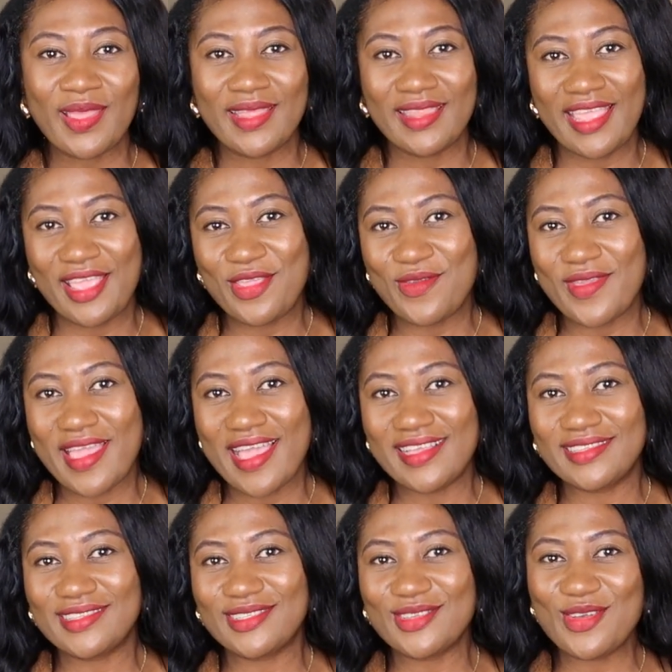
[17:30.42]
thank you
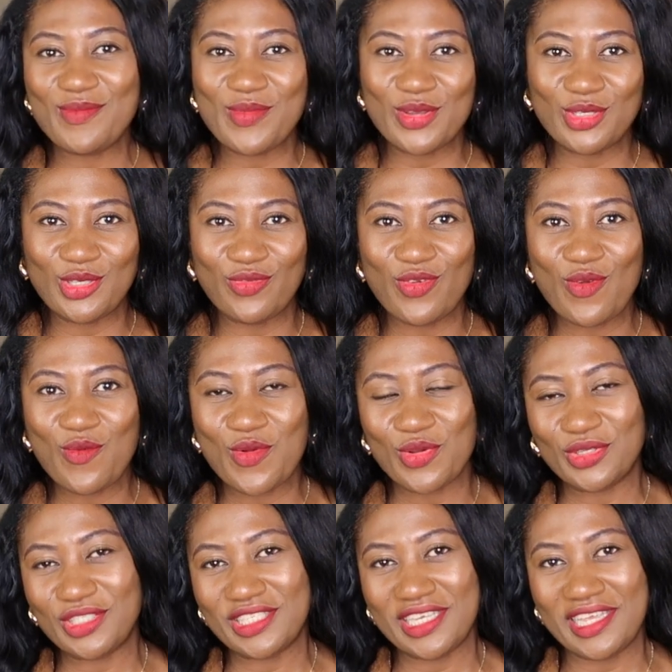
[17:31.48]
guys so much for
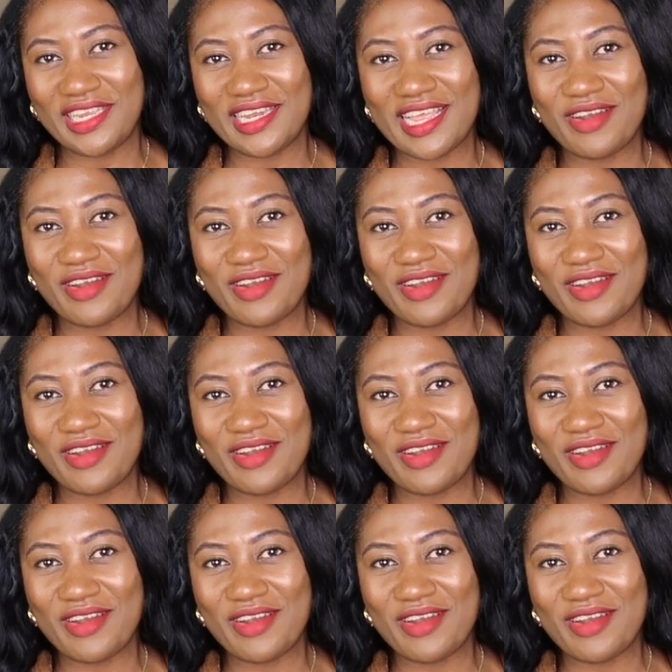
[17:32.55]
watching.